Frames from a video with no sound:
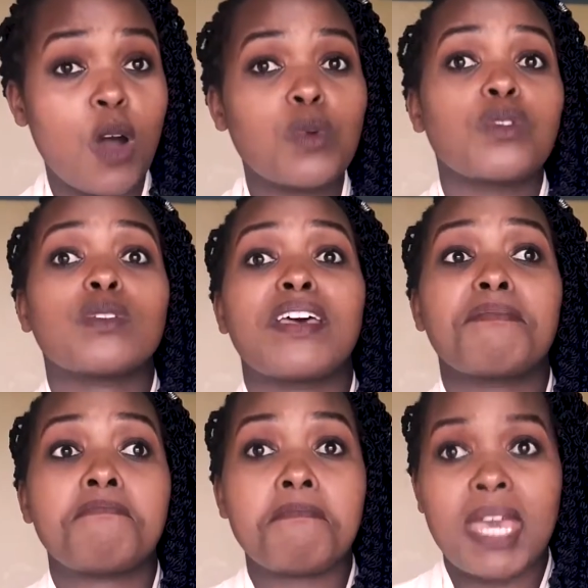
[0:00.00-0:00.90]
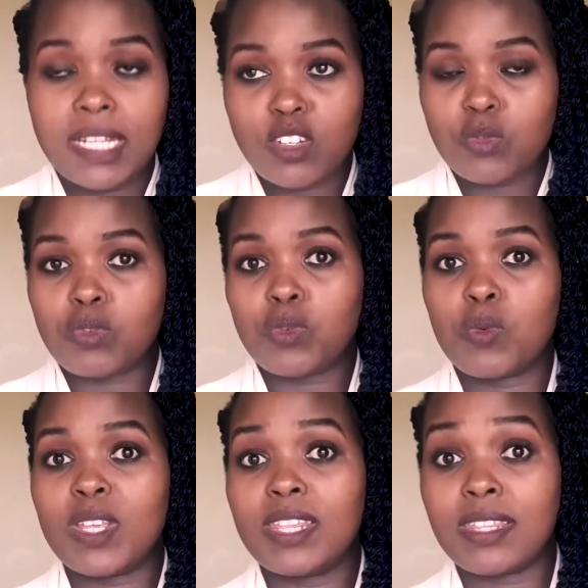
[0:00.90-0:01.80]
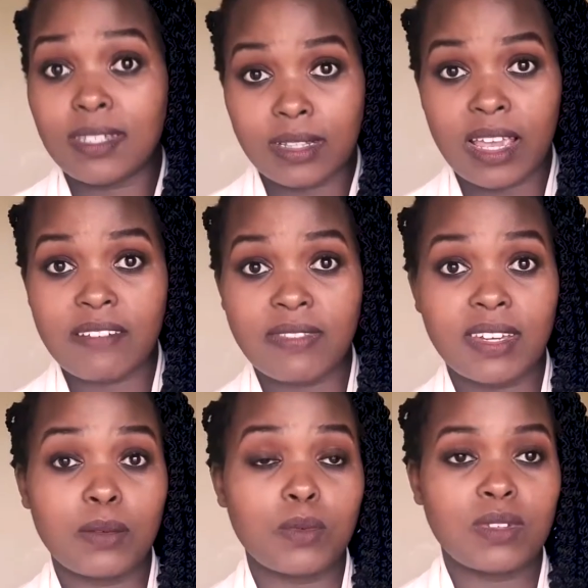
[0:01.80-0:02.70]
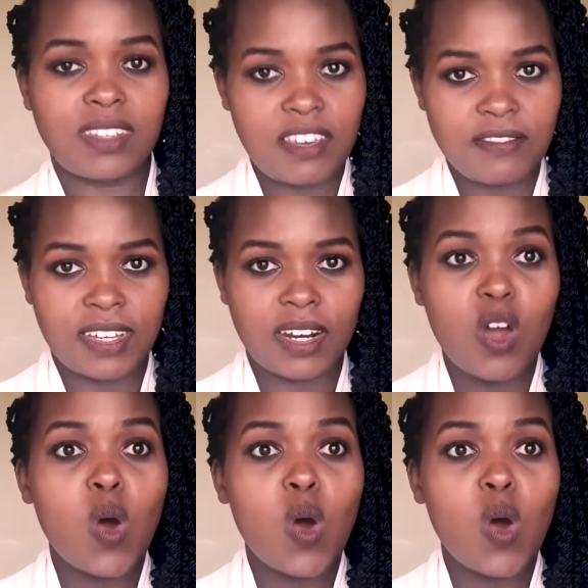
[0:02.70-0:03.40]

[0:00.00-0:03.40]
What was I meant to do with this life that I was given?